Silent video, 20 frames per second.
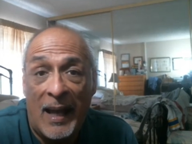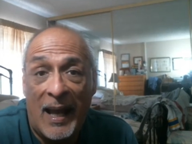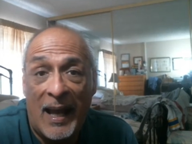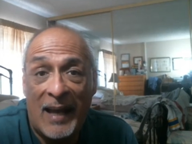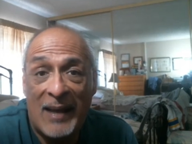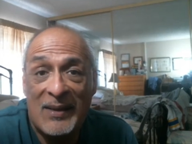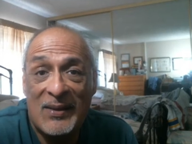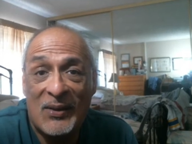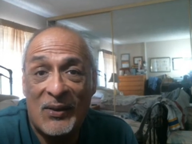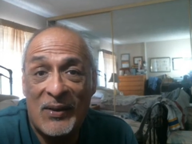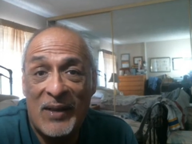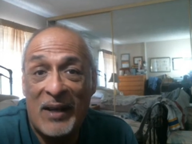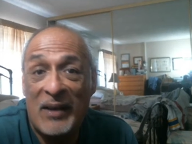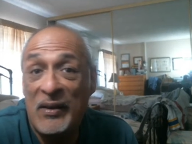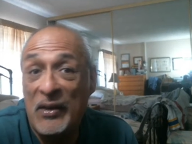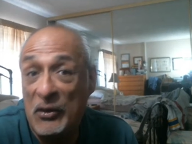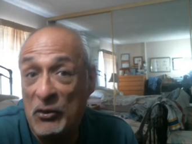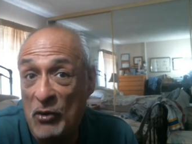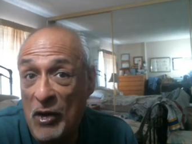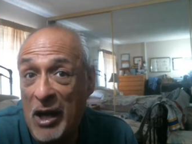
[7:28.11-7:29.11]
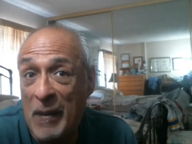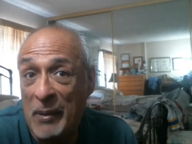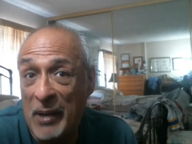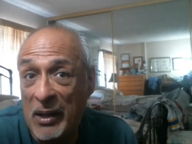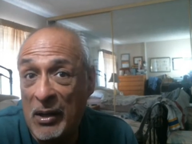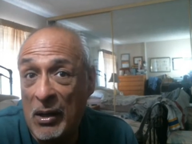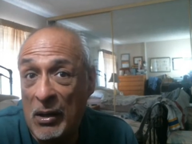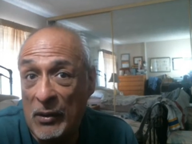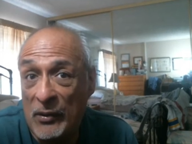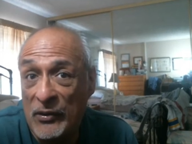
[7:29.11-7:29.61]
And so there the
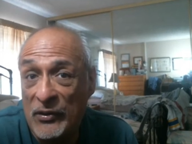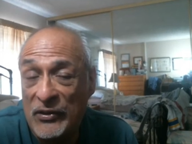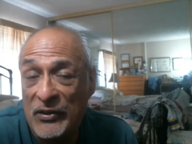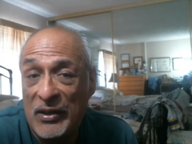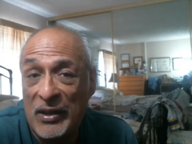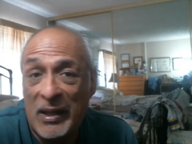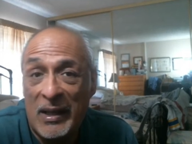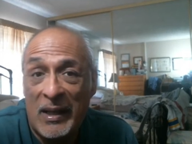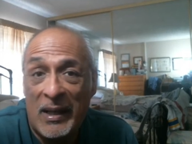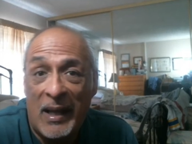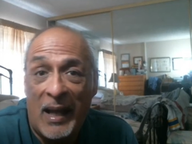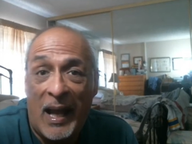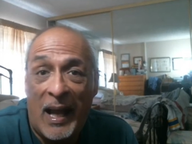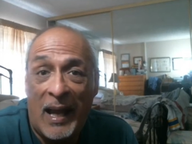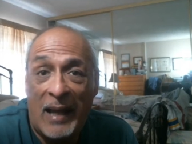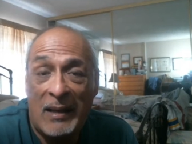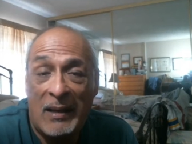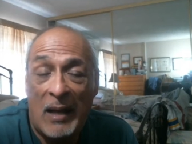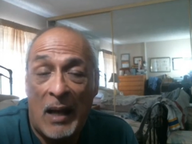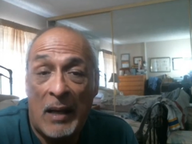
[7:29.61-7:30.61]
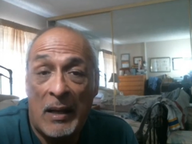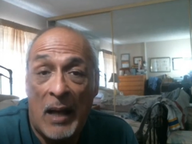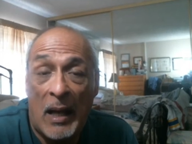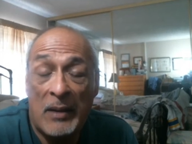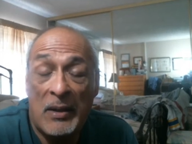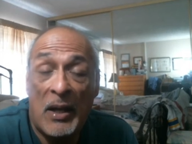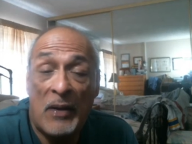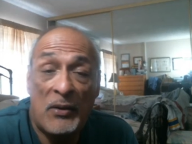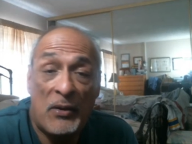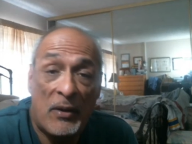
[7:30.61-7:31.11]
drama goes. And a-
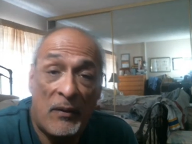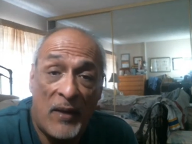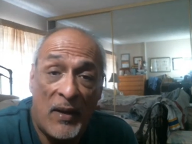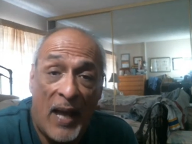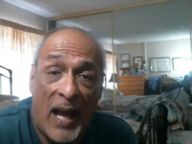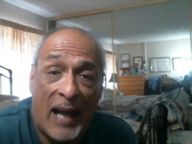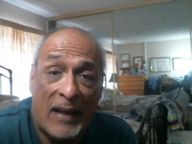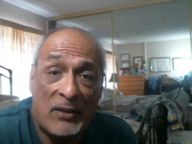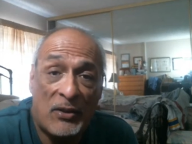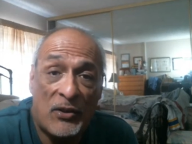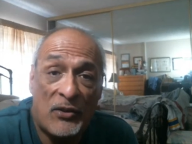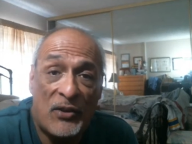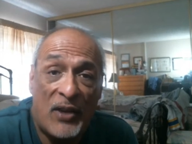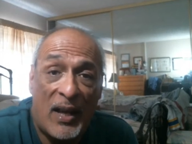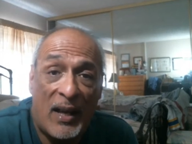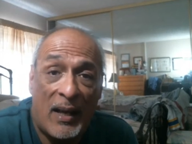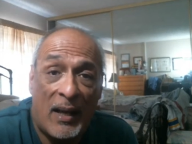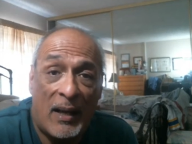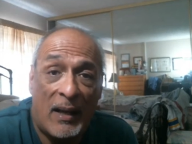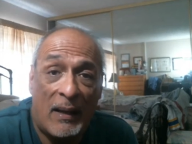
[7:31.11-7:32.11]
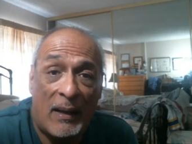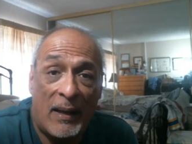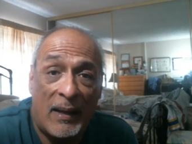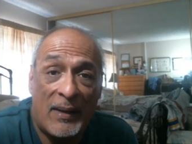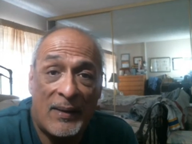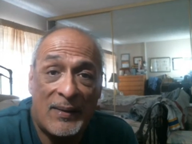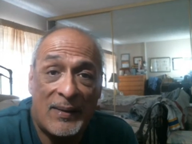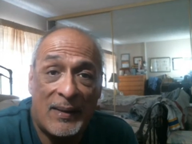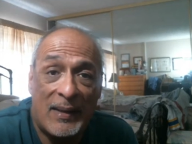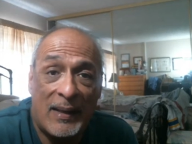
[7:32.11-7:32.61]
another of the actors uh,
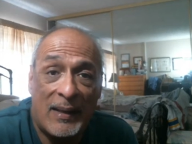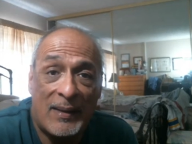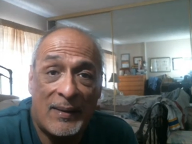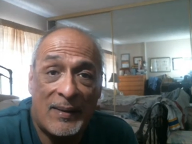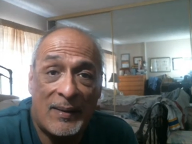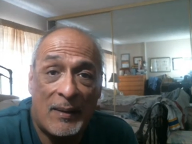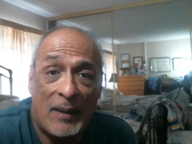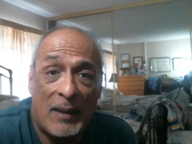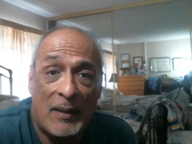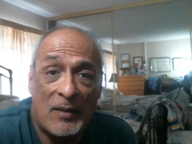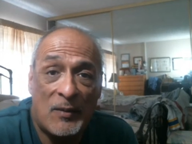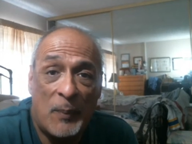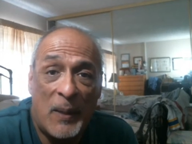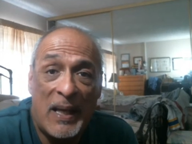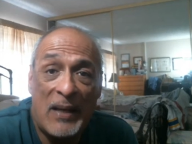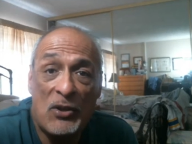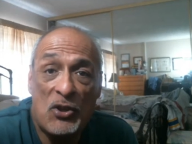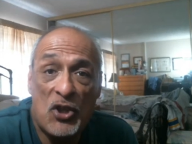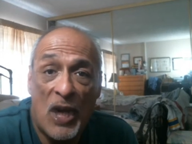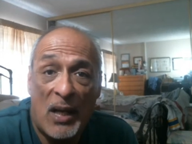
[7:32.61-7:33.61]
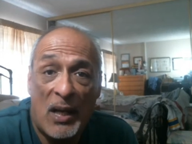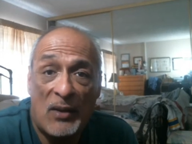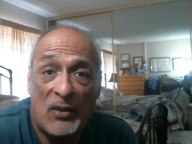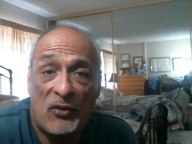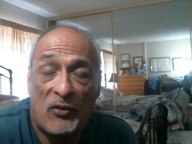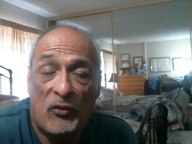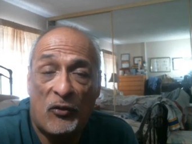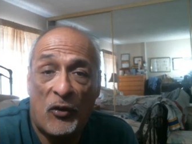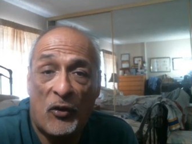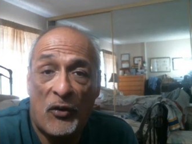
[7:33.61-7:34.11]
is, is, is being
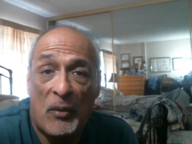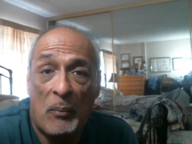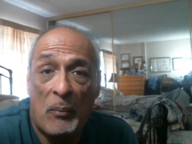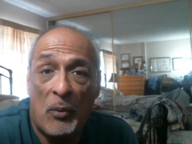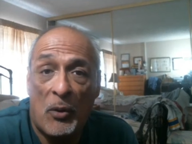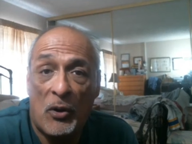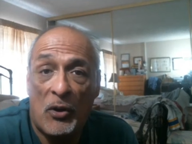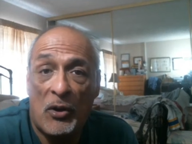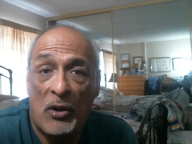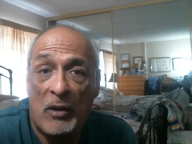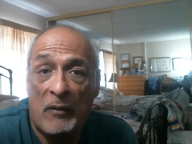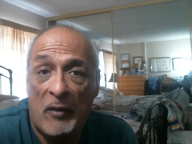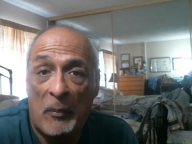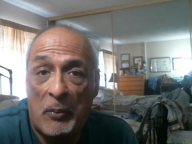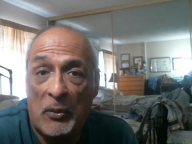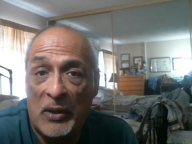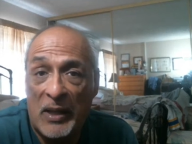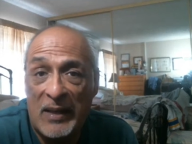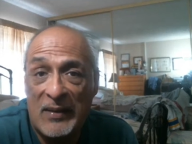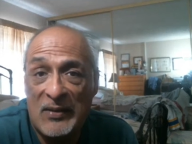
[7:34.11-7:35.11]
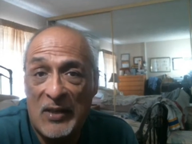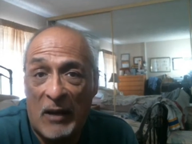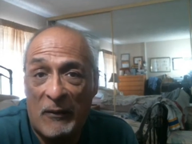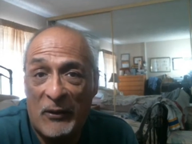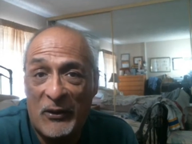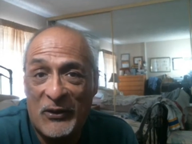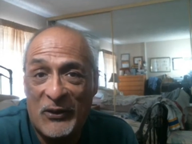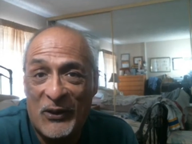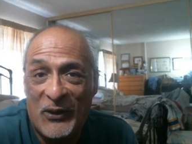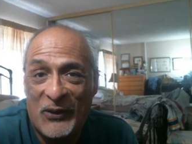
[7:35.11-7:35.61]
chased for the murder of a police
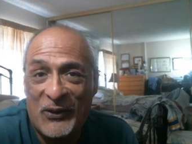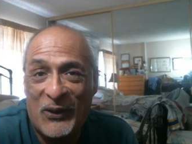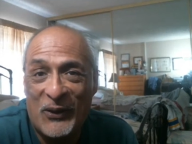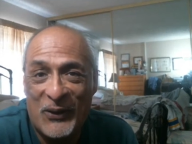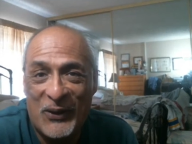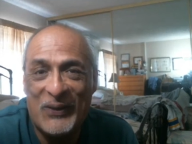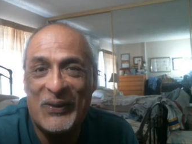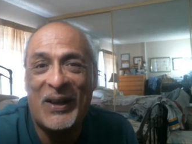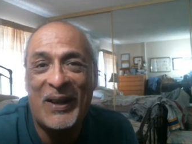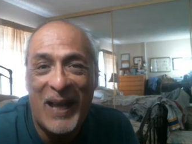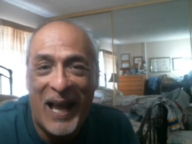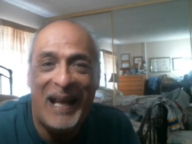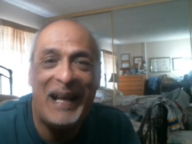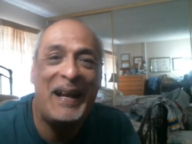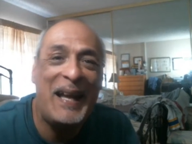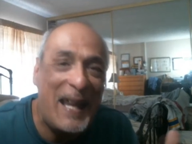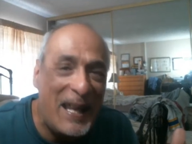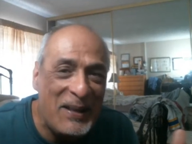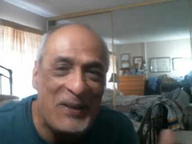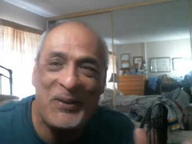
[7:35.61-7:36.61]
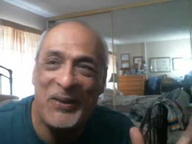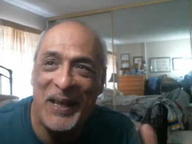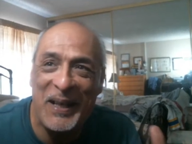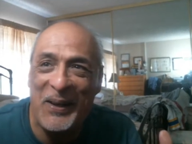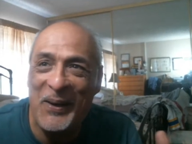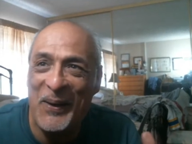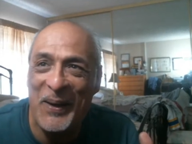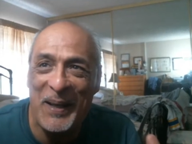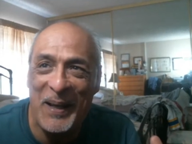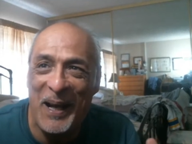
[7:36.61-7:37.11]
officer. So there's a lot of
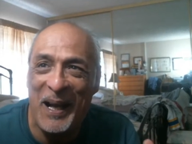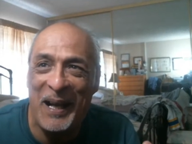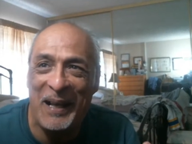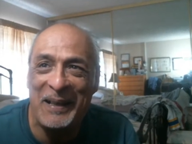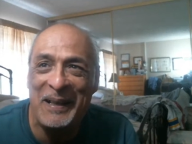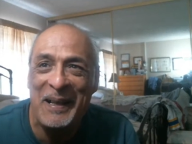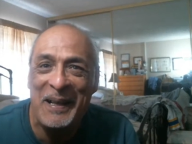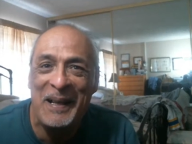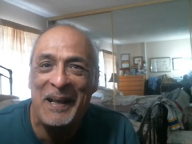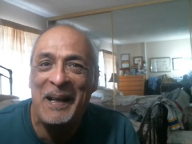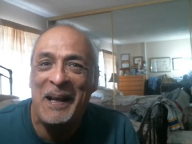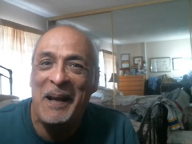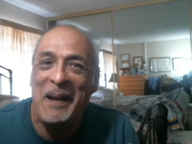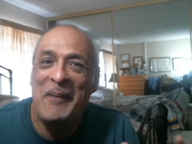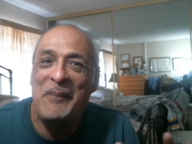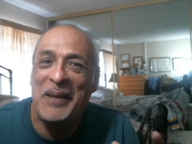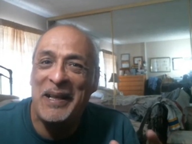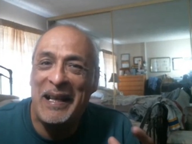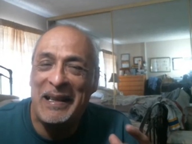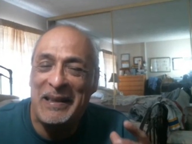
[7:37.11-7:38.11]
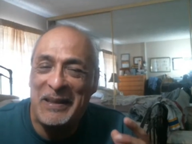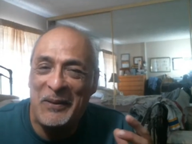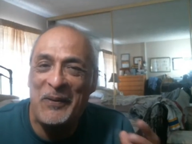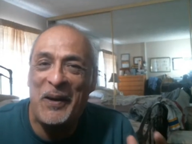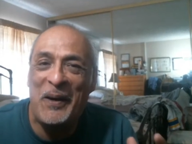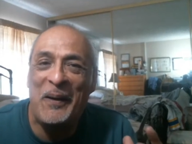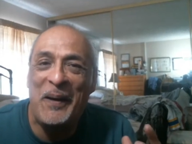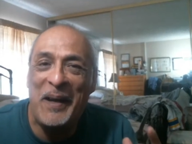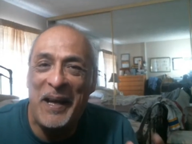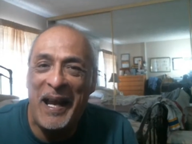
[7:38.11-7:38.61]
intrigue going on. But at the
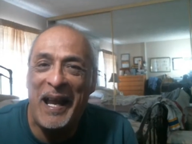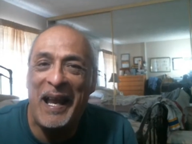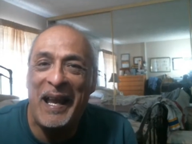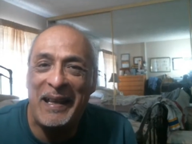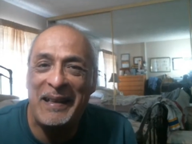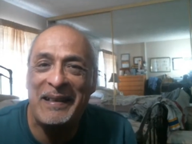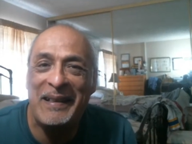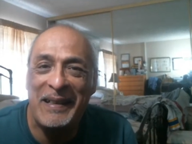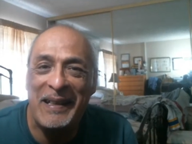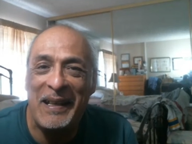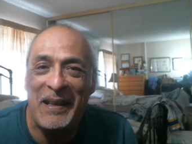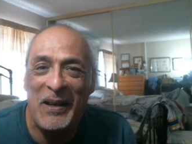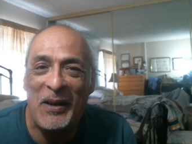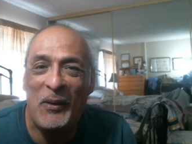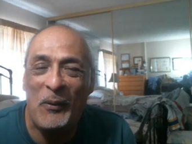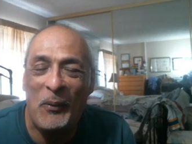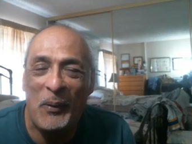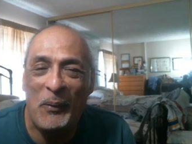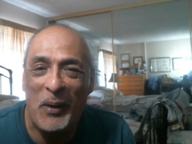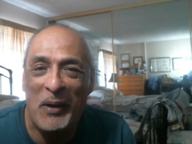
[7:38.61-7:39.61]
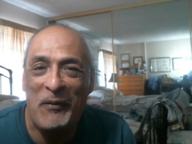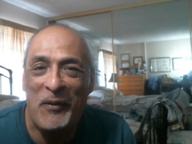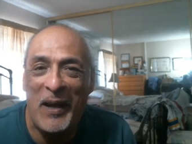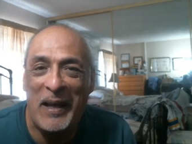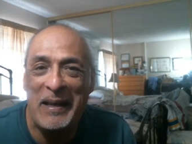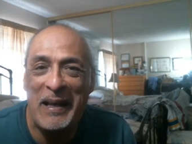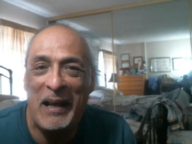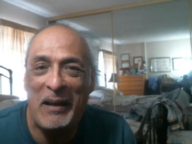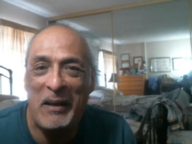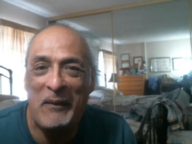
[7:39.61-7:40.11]
very end, you know, we
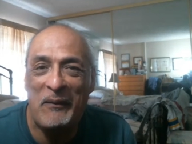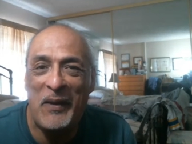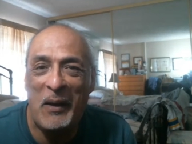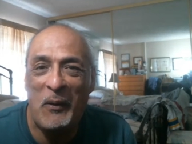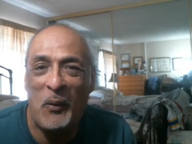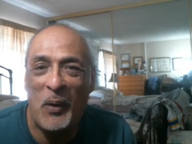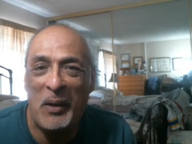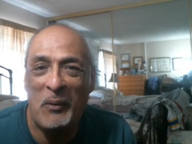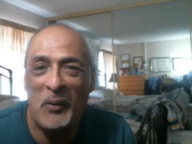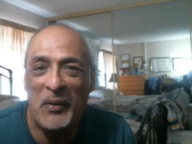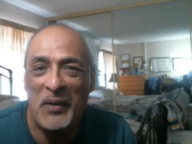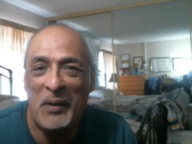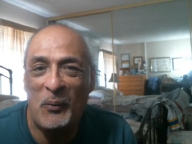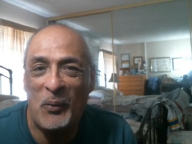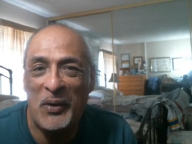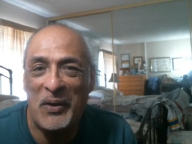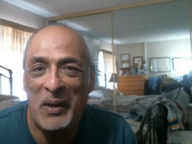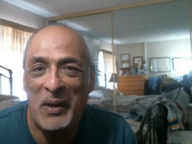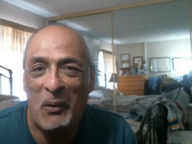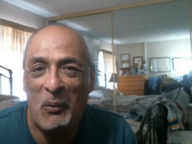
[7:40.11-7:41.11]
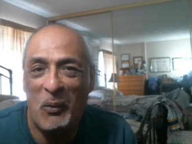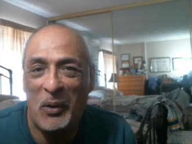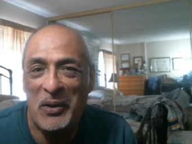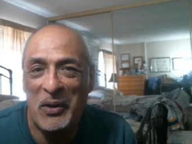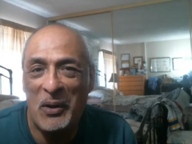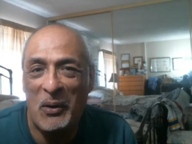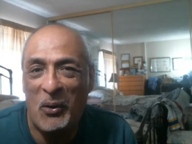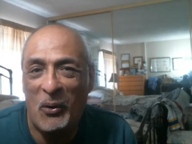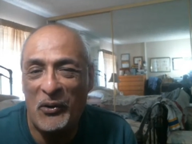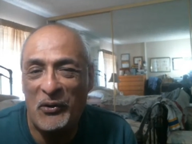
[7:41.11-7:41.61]
find out if they win with the, with the, with
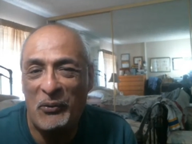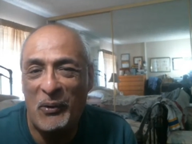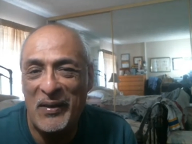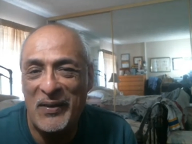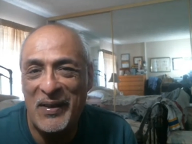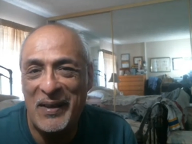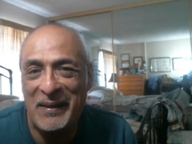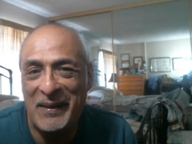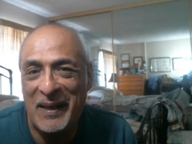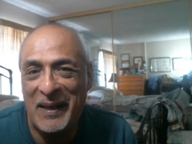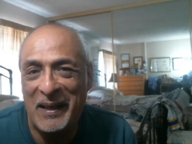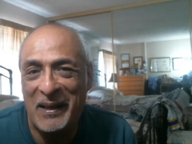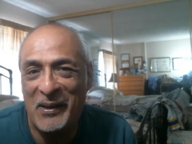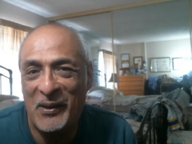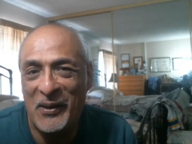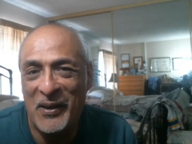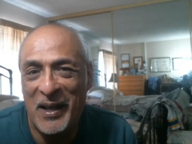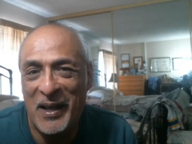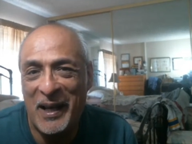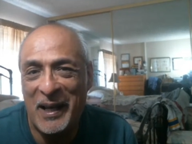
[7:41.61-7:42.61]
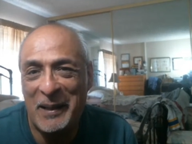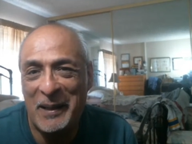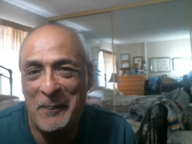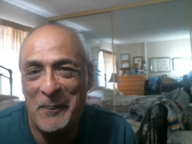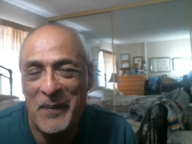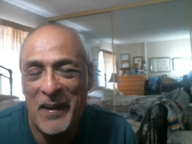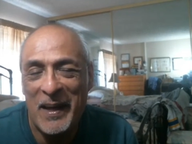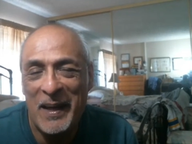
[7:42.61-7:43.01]
the horse racing ticket or not.